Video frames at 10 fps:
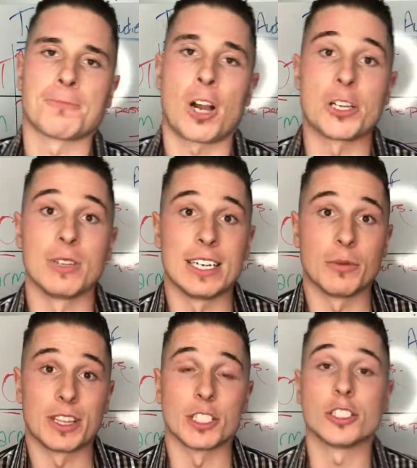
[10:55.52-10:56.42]
Are you leading
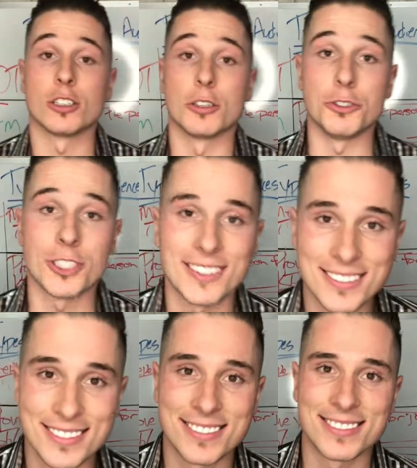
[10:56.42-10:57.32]
with the solution
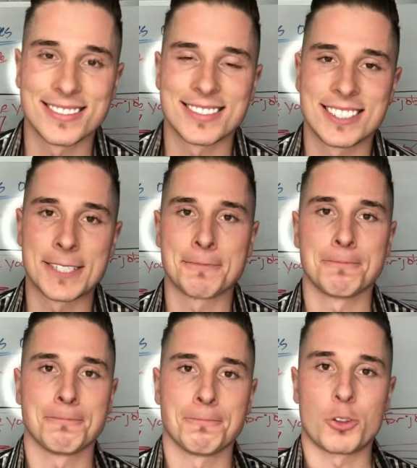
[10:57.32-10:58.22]

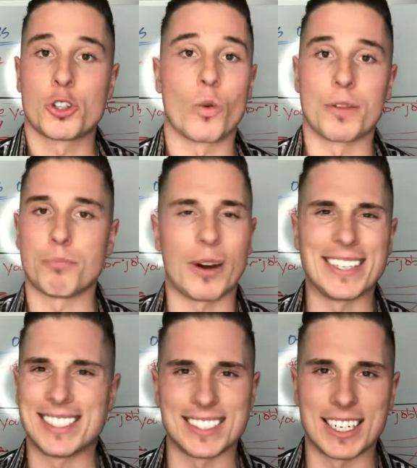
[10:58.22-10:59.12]
to where
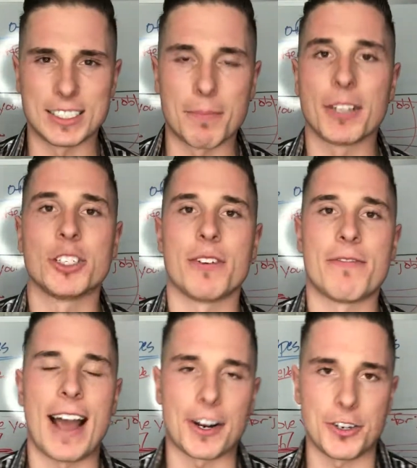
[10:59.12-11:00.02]
price isn't as much of a
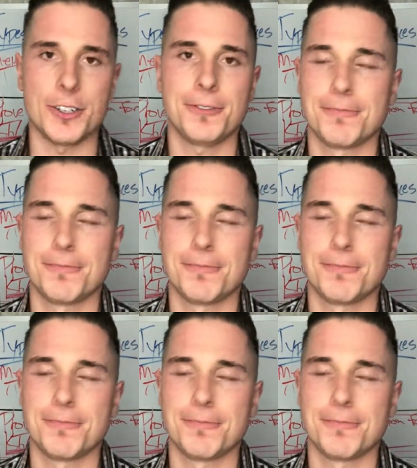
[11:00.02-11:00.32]
factor?